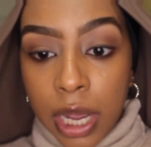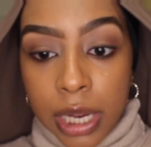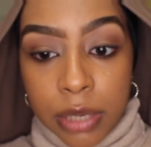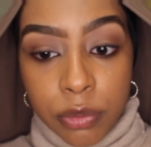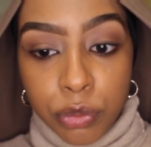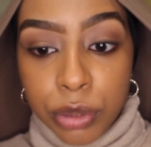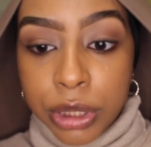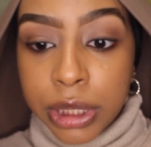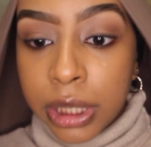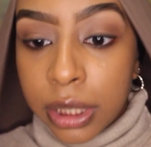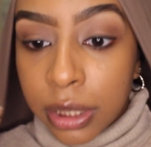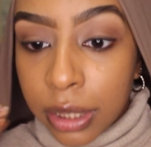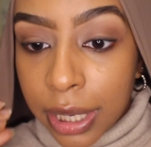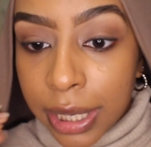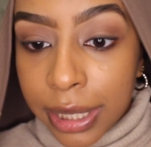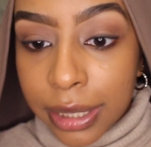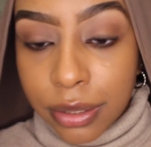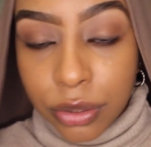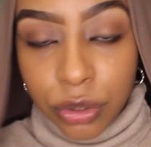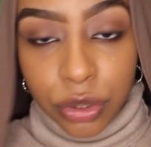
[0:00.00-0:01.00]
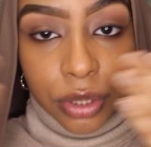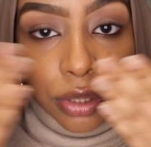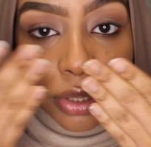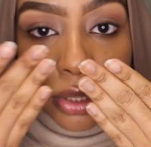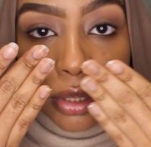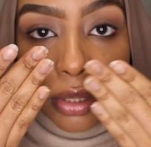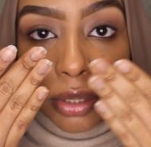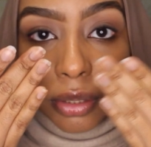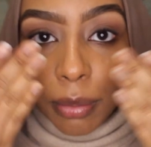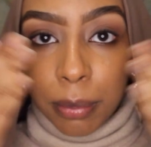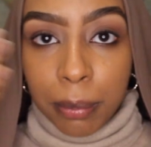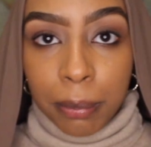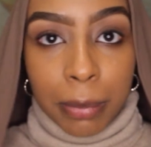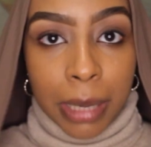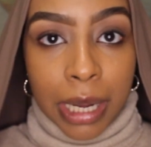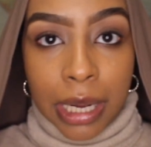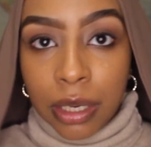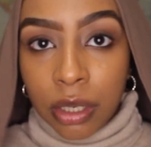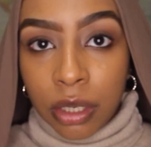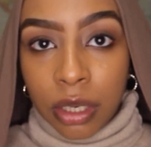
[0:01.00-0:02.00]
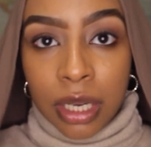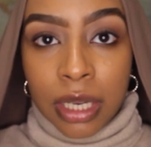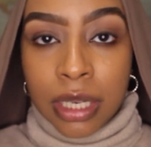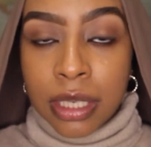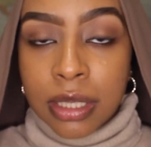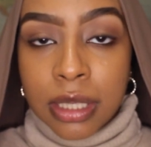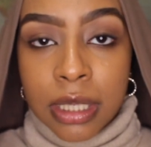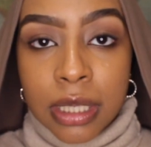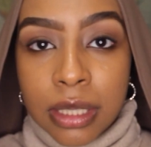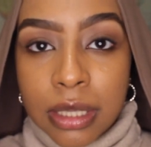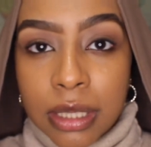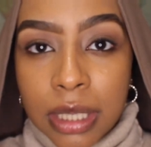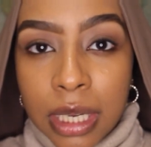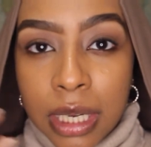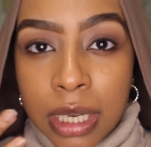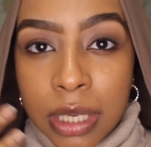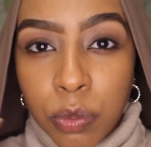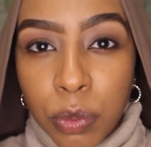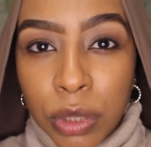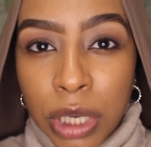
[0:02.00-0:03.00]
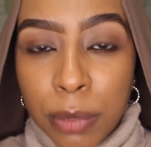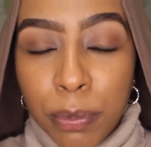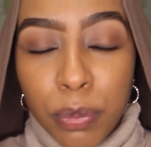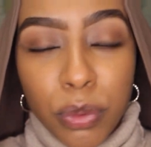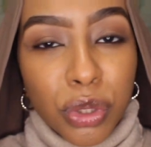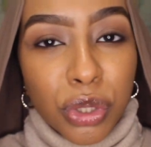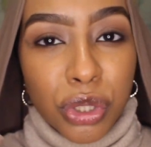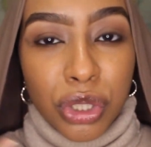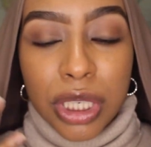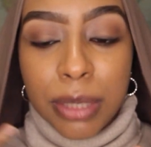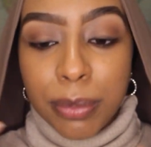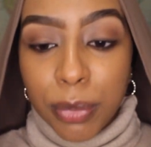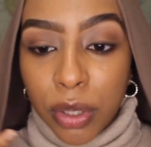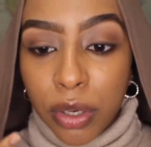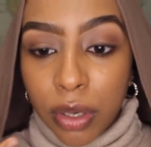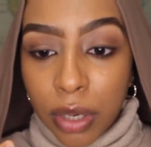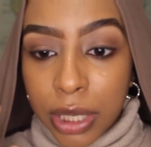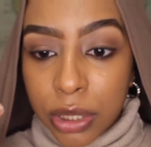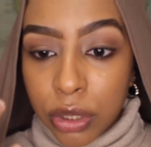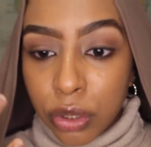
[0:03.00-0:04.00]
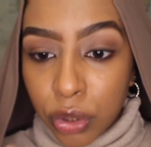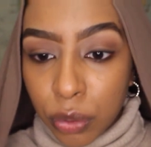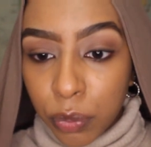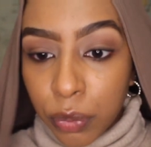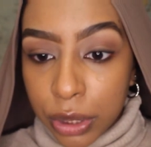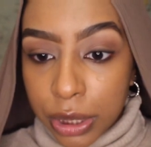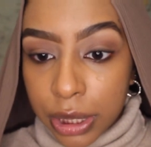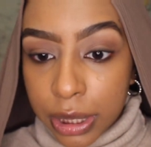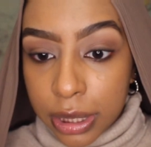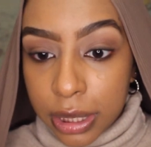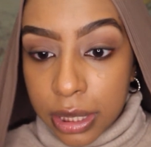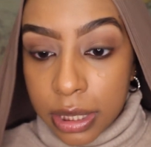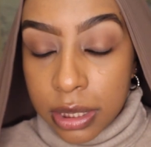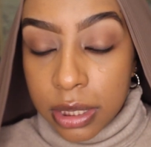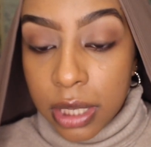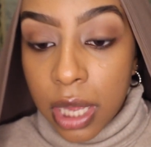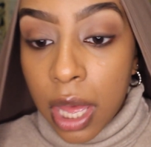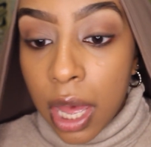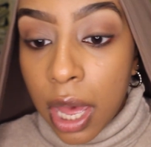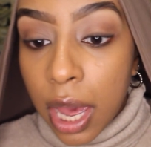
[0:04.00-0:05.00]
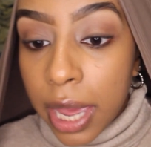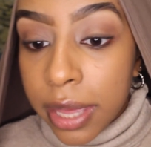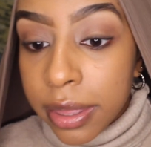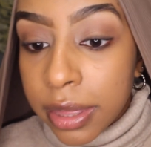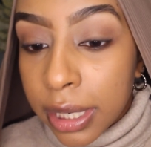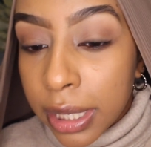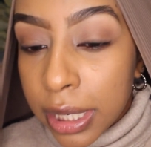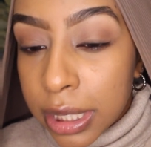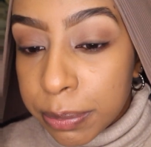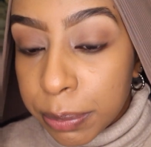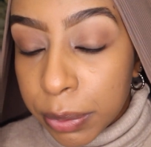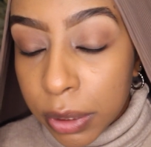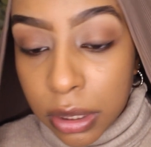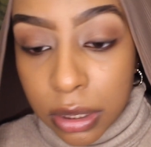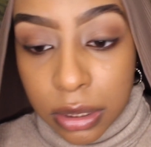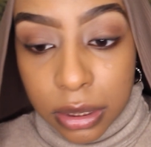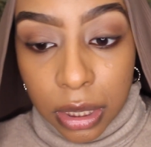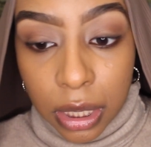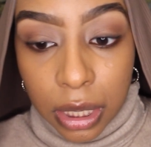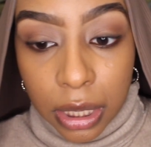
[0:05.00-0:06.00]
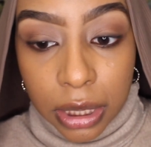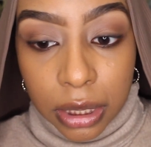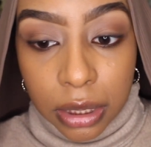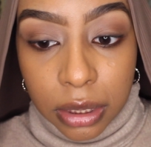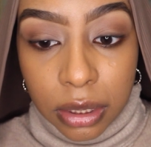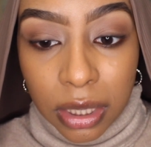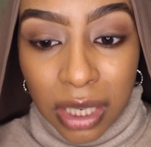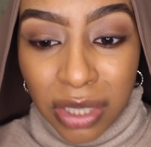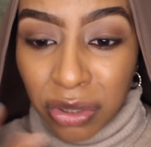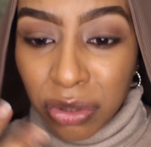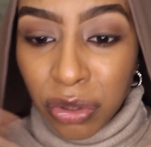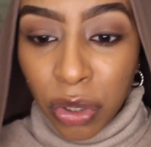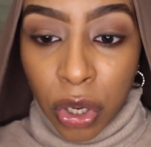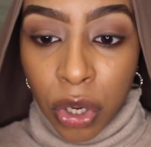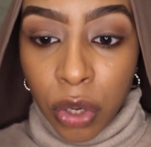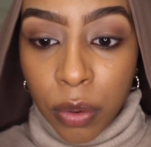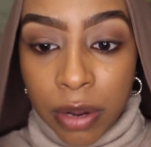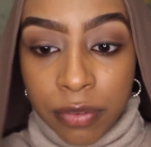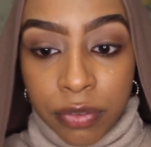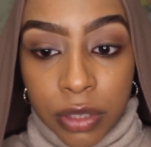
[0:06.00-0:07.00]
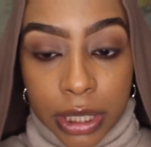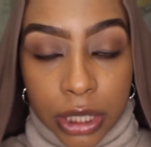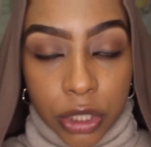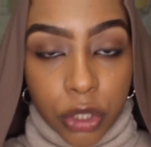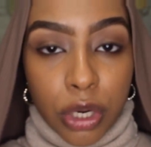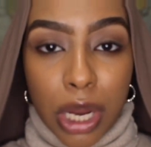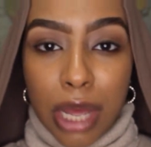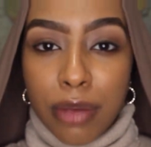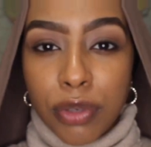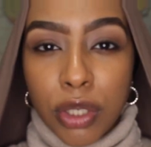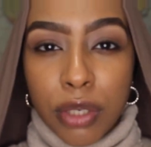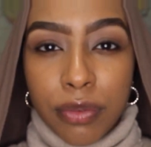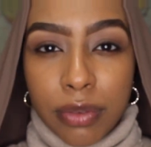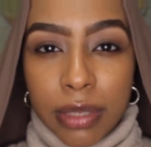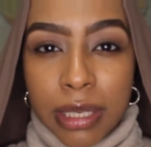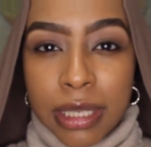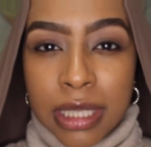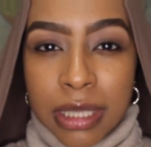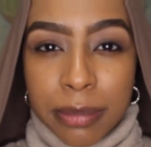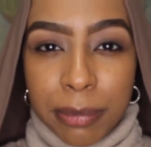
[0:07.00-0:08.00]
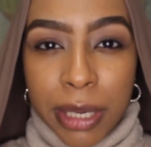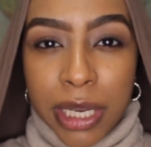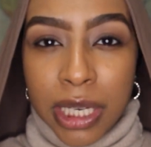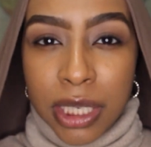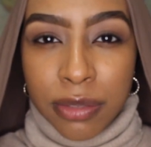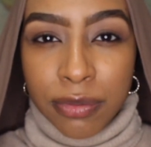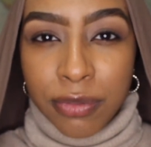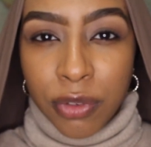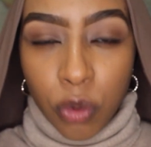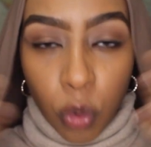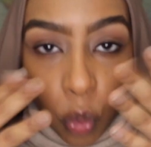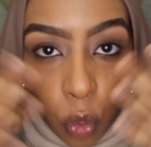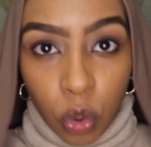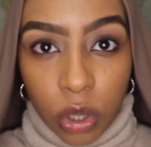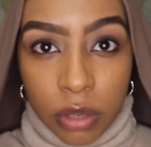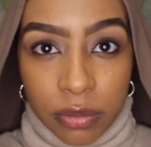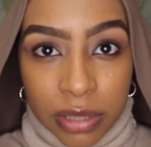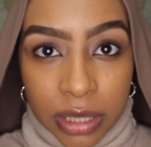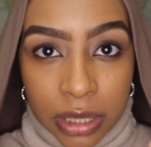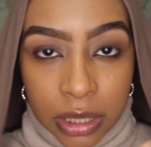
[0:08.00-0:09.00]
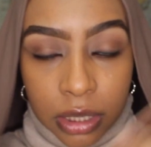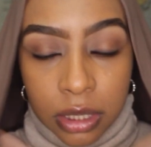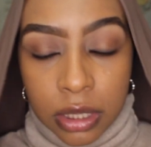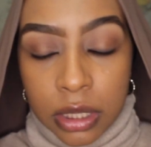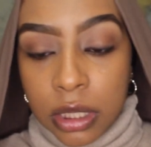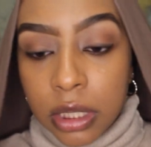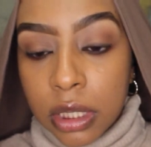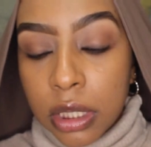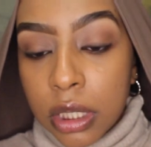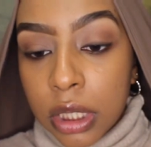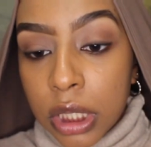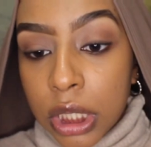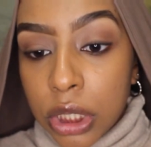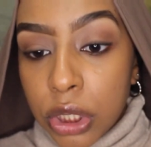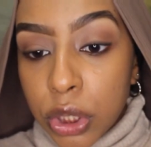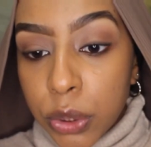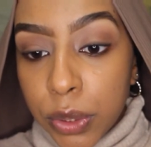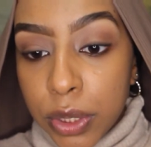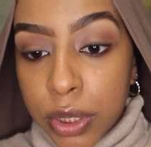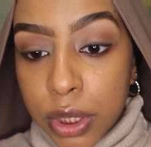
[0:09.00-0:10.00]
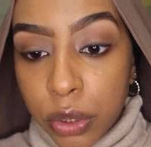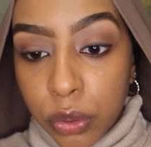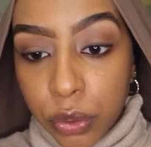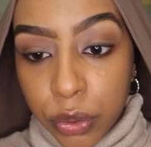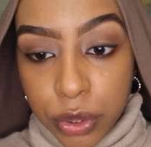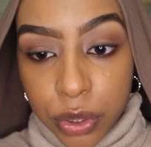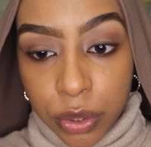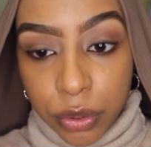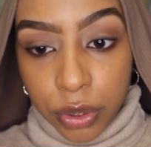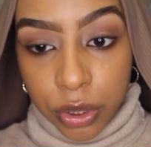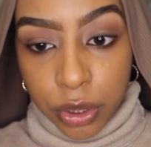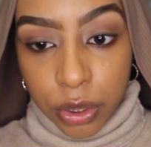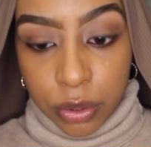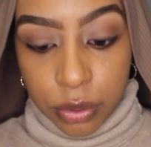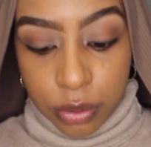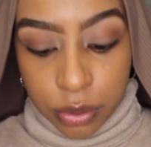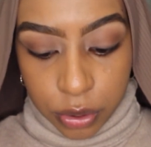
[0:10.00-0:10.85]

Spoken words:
I really like just matte eyes these days. When I put shimmer, I don't know what it is. I think it's because like, I don't know, I feel like I don't have enough lid space for all of it, so it doesn't look so cute.